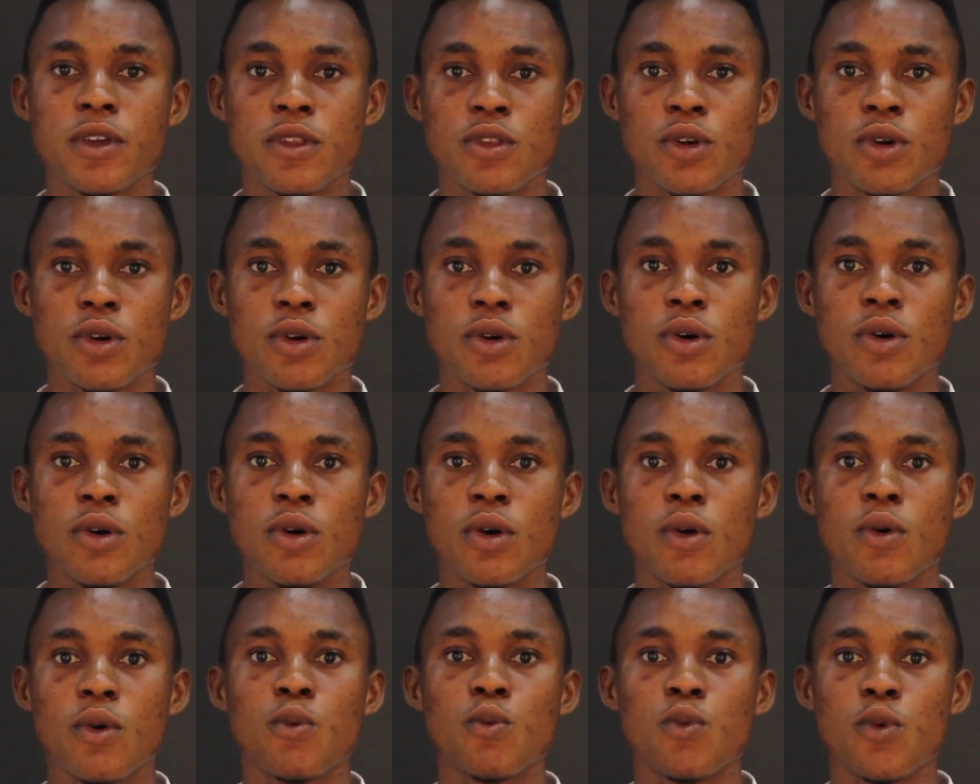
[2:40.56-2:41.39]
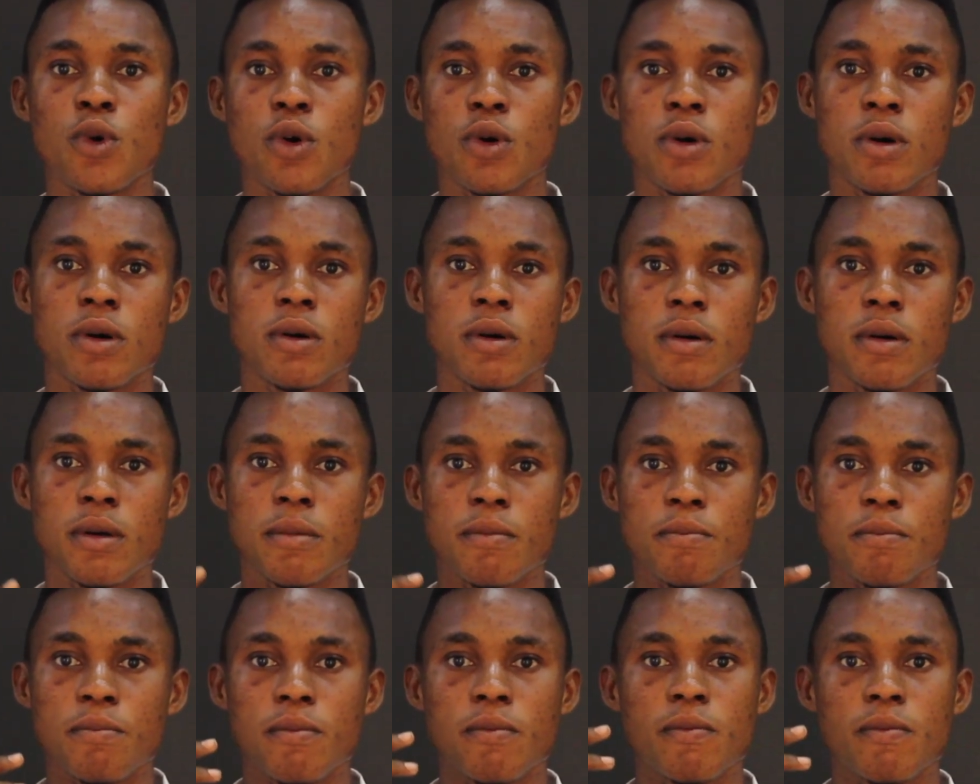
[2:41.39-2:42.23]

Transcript: video will